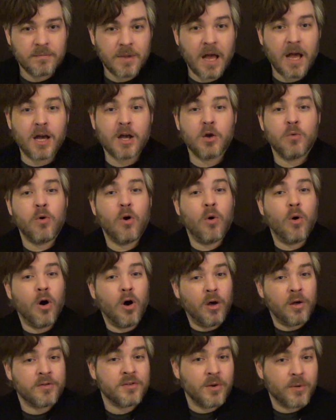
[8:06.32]
Hakuho
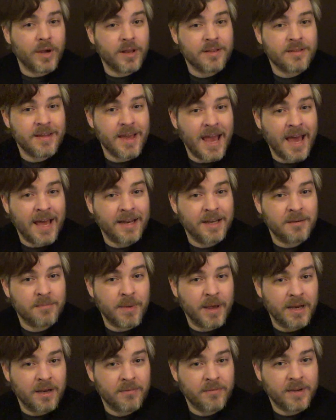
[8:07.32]
also gets the added
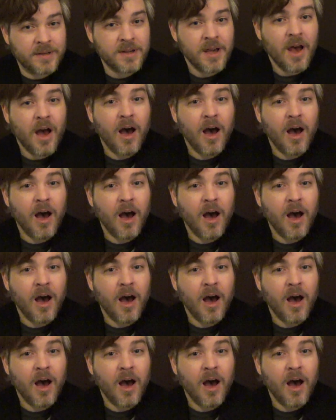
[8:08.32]
benefit